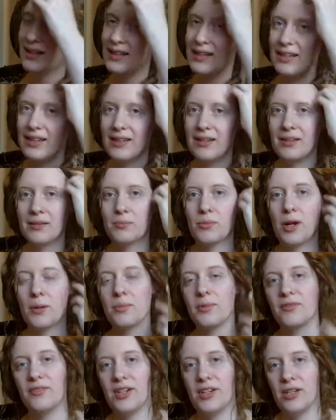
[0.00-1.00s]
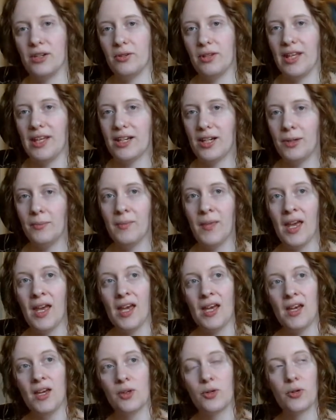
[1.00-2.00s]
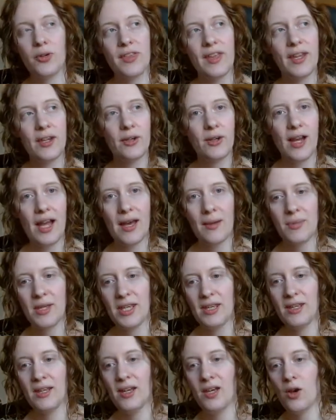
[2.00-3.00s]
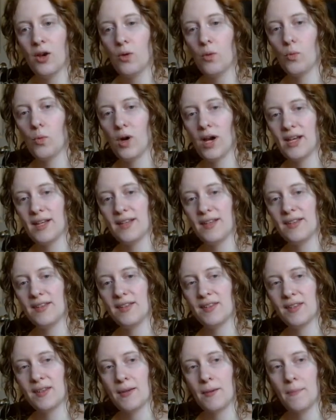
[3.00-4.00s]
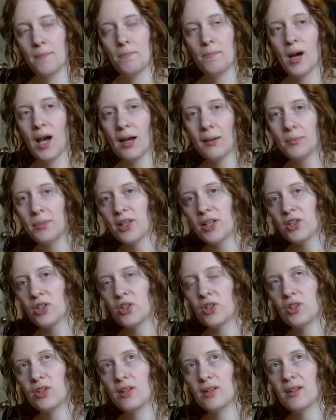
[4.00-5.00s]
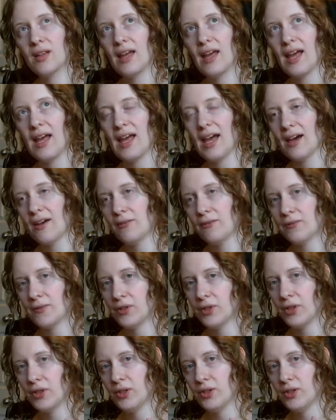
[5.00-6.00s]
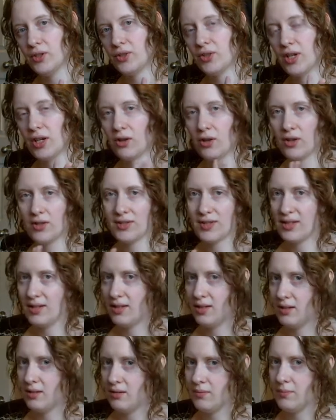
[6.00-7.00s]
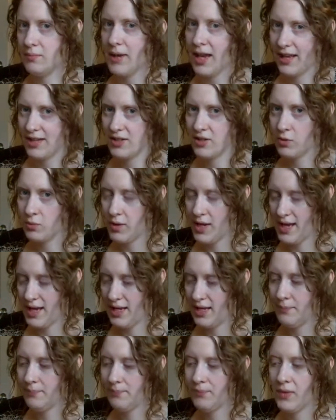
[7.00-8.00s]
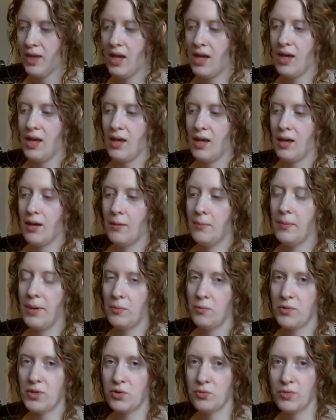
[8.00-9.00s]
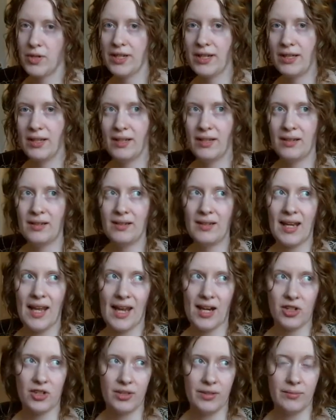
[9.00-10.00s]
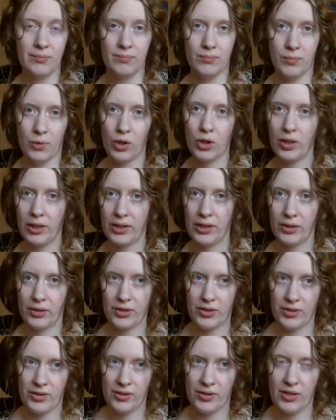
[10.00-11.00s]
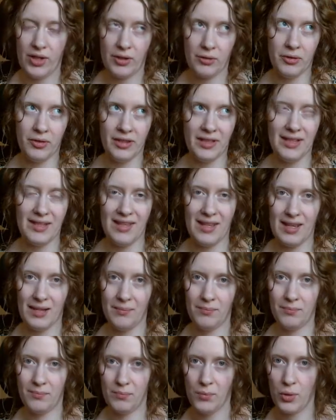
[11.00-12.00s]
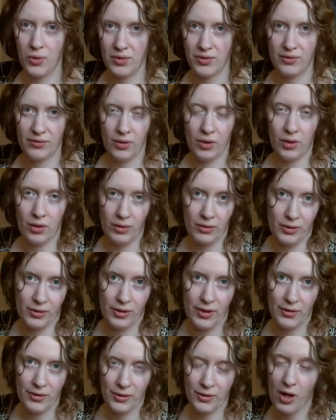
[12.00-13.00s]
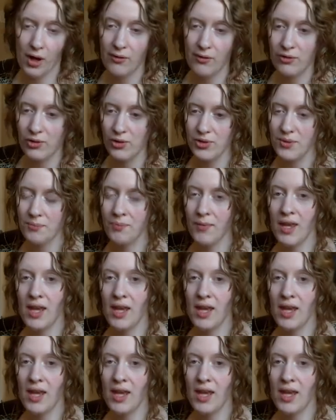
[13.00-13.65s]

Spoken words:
in a proper video later. Northanger Abbey was published after Jane Austen passed away, but was written actually earlier generally than most of her other novels.